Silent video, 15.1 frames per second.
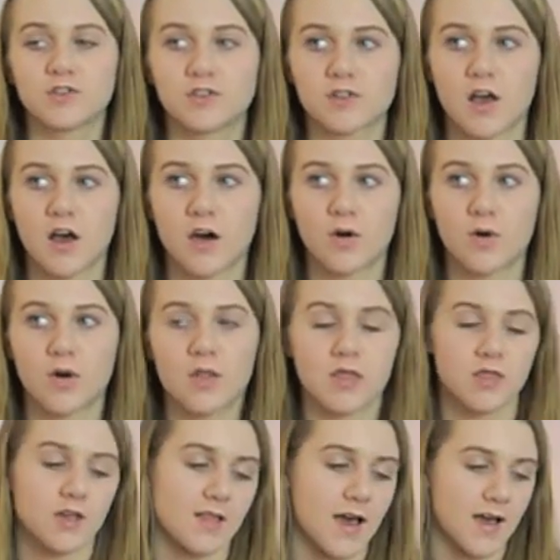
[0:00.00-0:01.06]
so
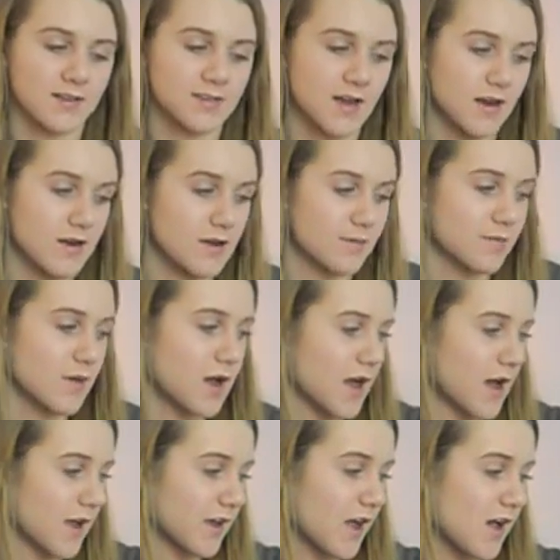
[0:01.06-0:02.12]
the last item
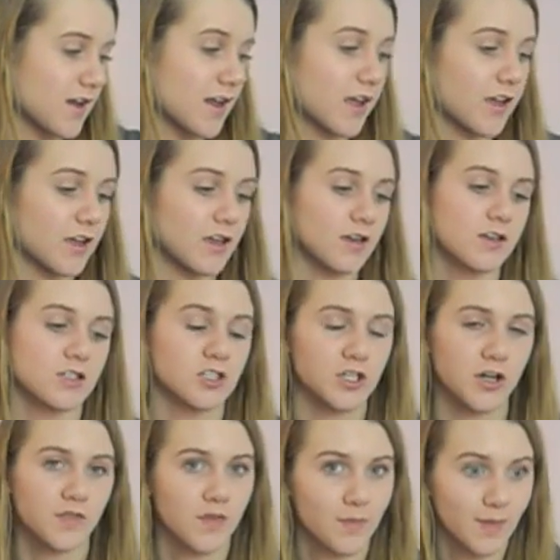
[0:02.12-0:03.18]
I got a
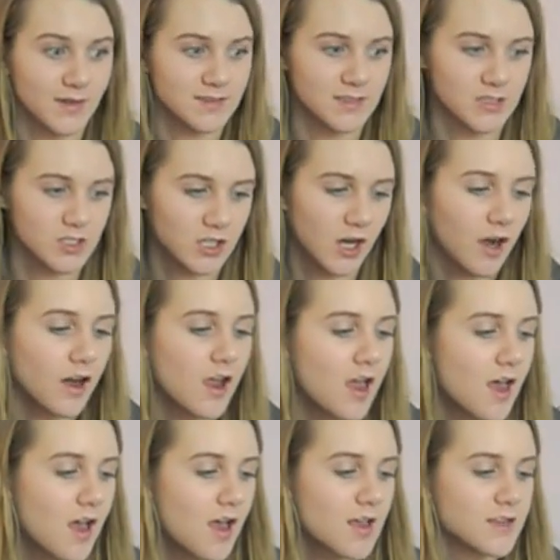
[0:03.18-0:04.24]
shirt for my sister,
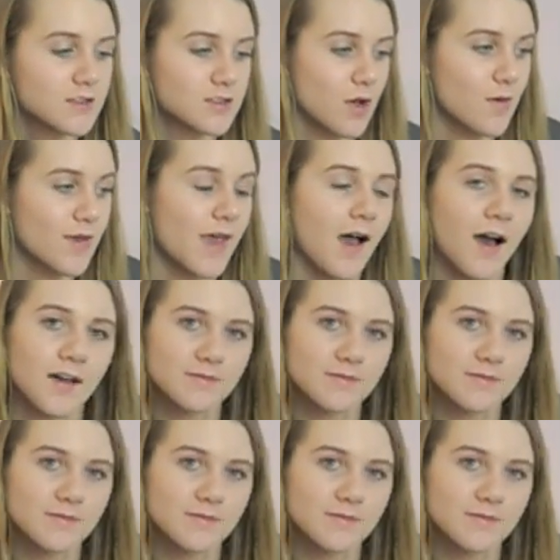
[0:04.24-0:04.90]
so yeah.